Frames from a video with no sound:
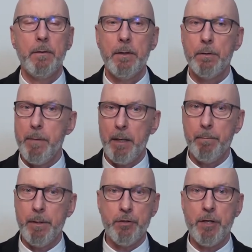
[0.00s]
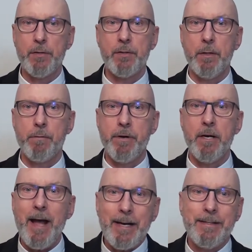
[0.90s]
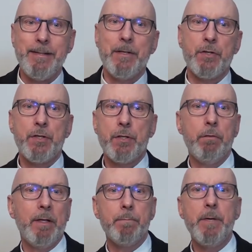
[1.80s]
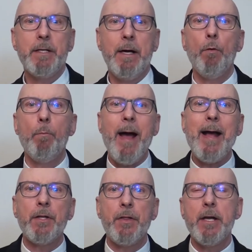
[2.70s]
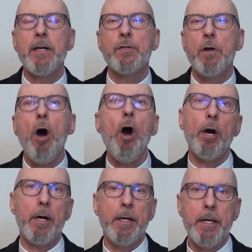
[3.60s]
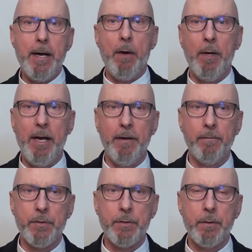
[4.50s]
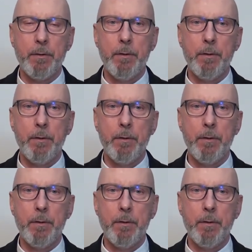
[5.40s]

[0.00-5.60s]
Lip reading: It may be just a reluctance to admit how bad things are in our lives.